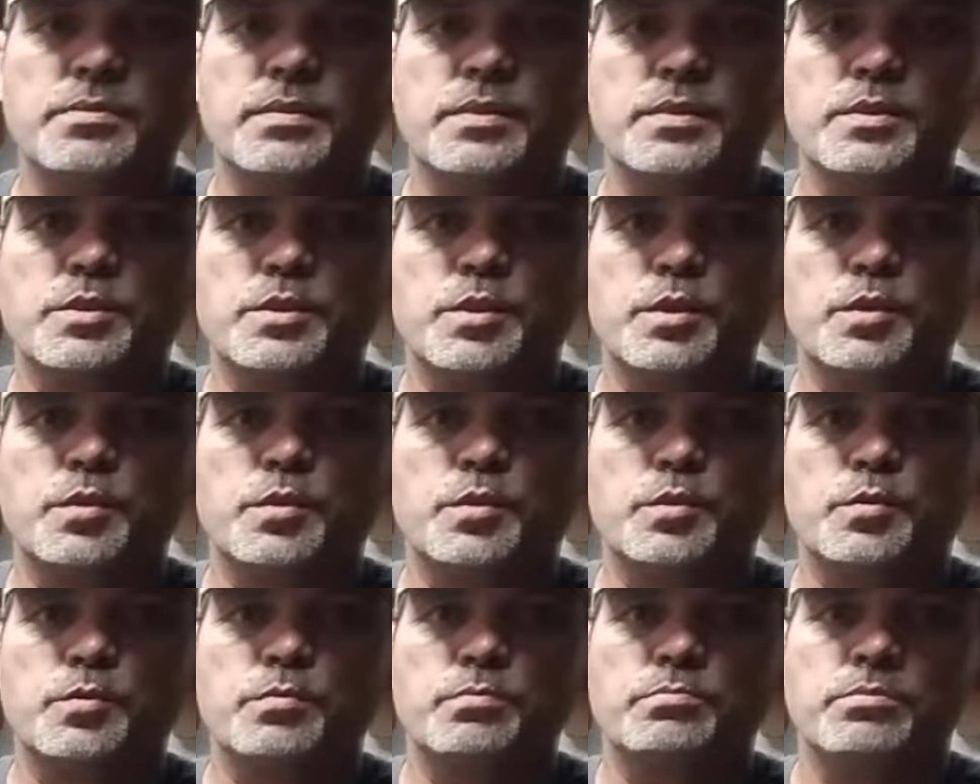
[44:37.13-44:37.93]

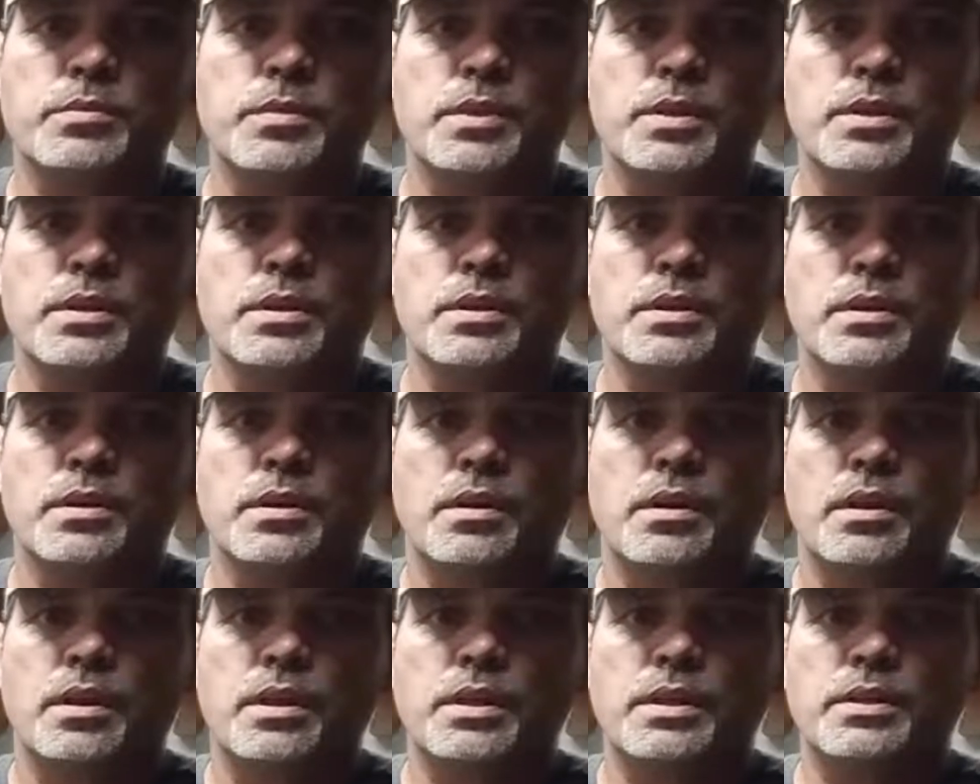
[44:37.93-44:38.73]
So
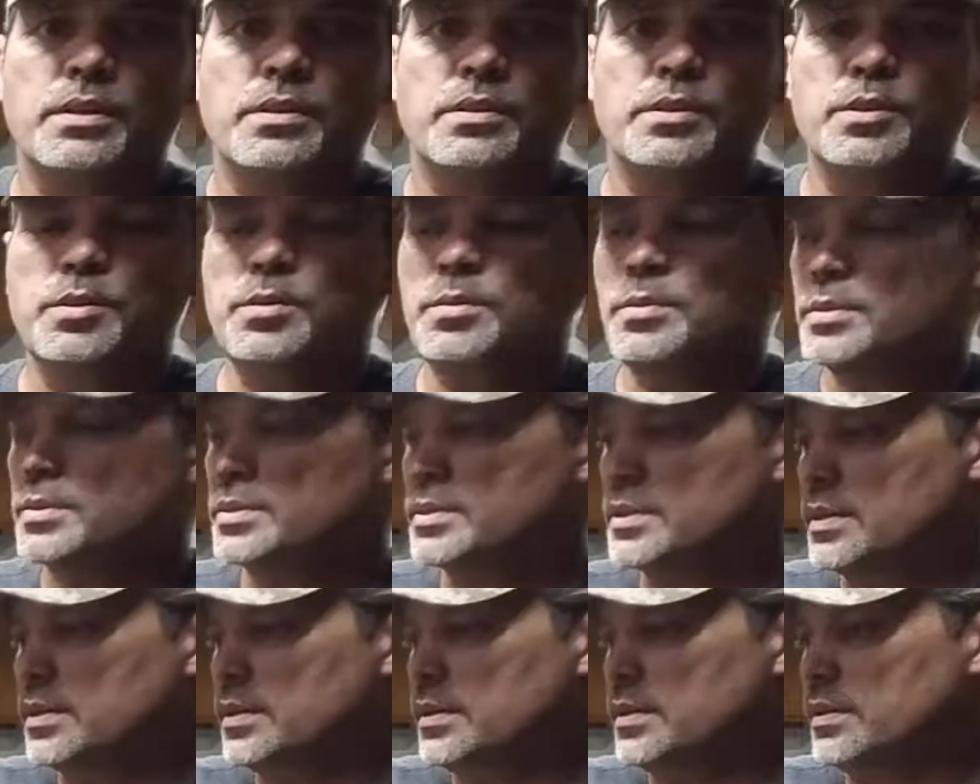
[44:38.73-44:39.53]
all I gotta do is
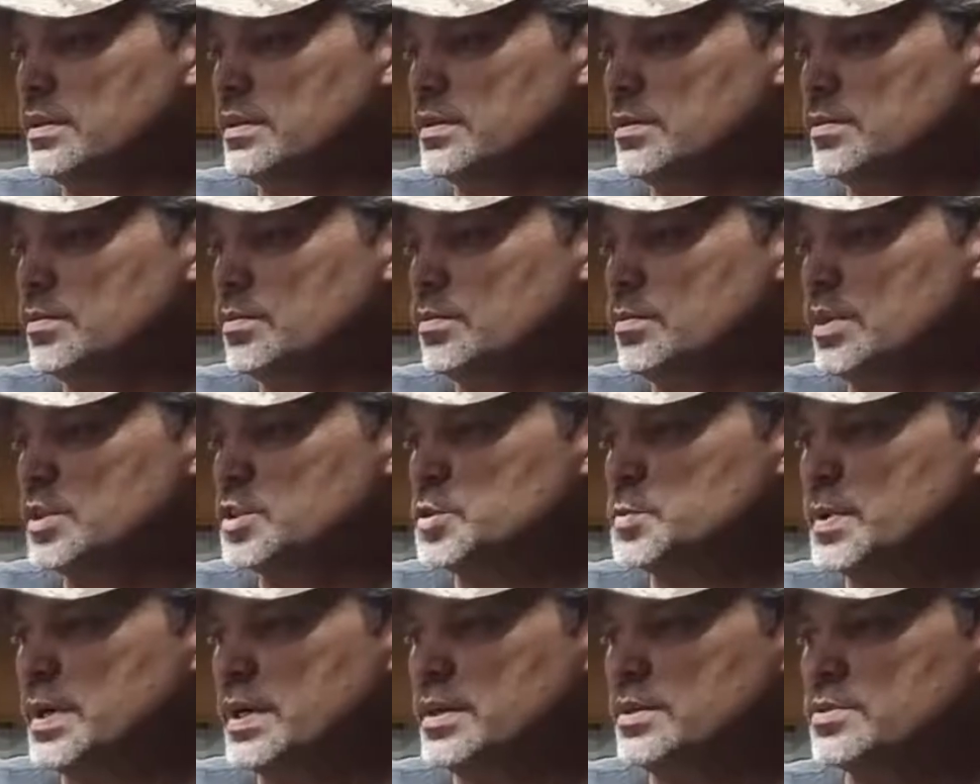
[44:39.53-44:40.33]
watch
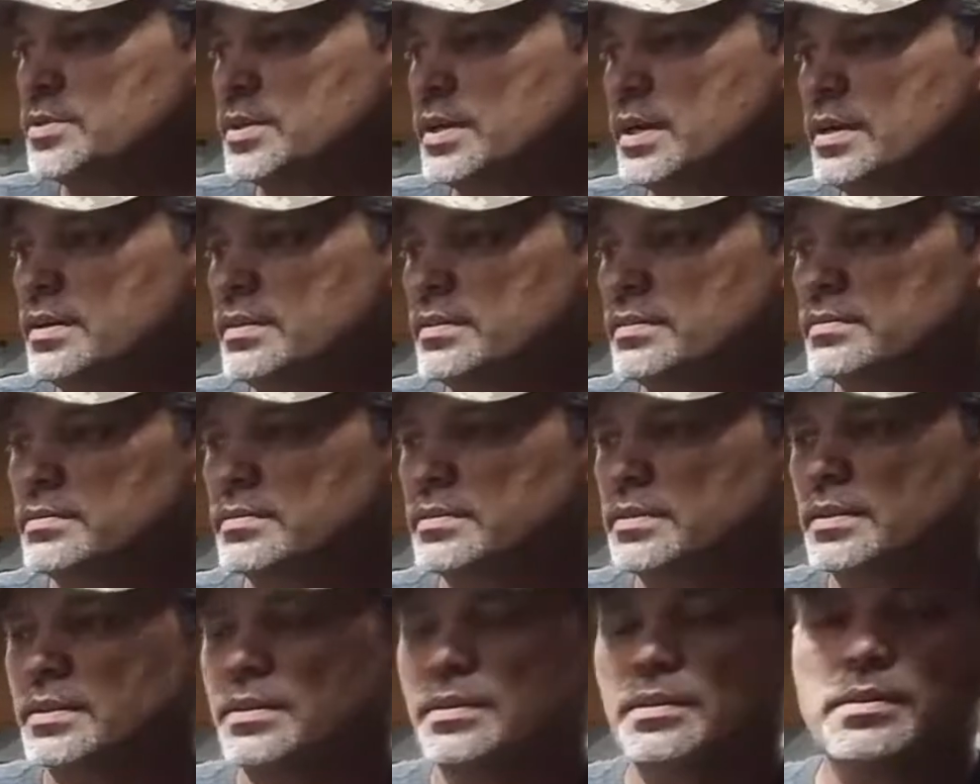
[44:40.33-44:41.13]
the paint dry
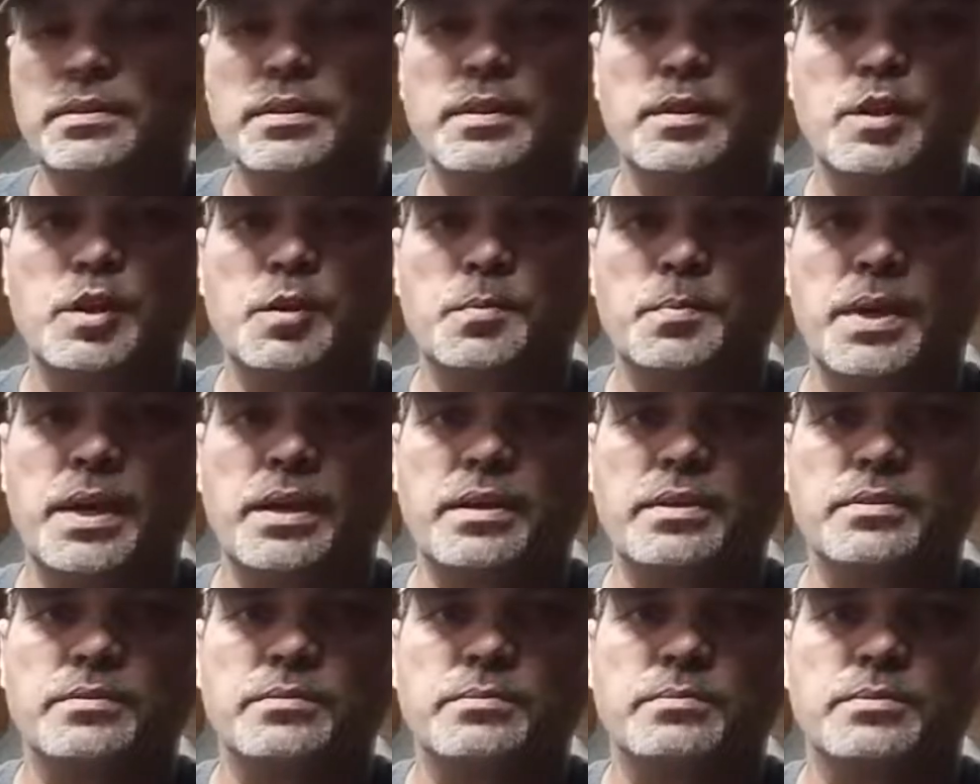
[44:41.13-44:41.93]
and then come
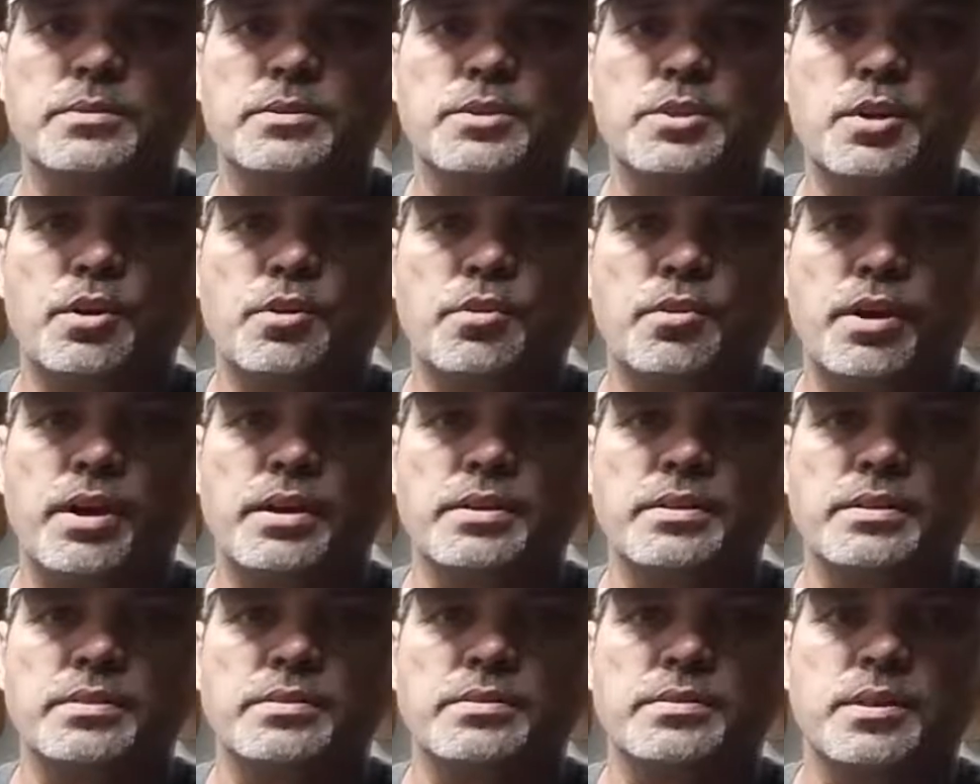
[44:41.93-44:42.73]
back and start
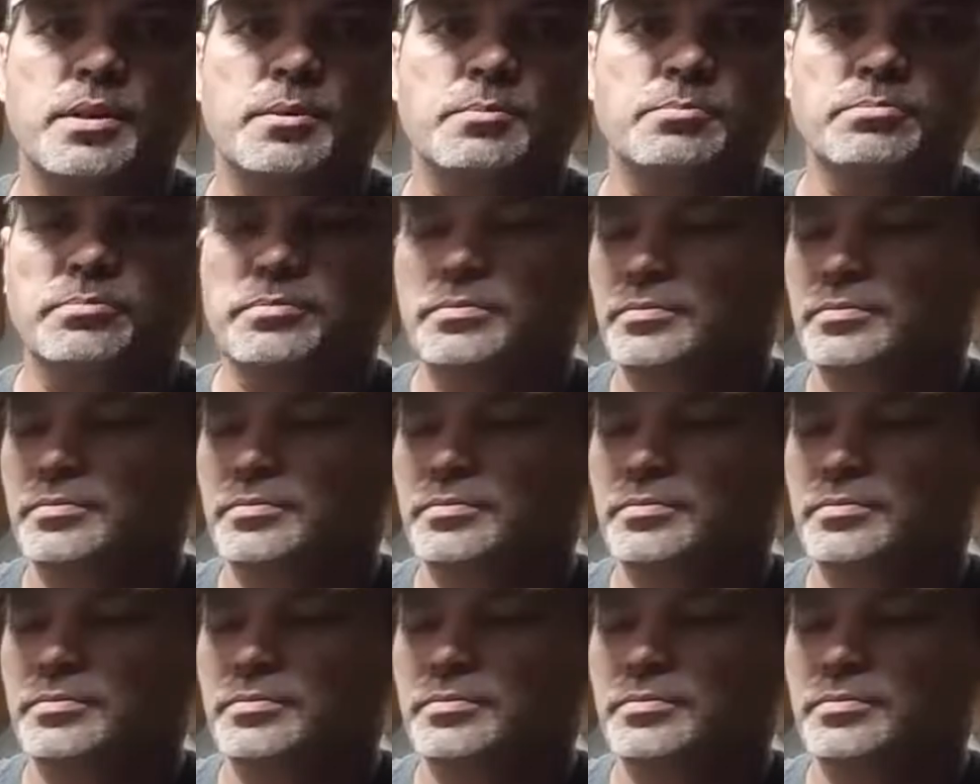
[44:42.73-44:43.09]
grinding some.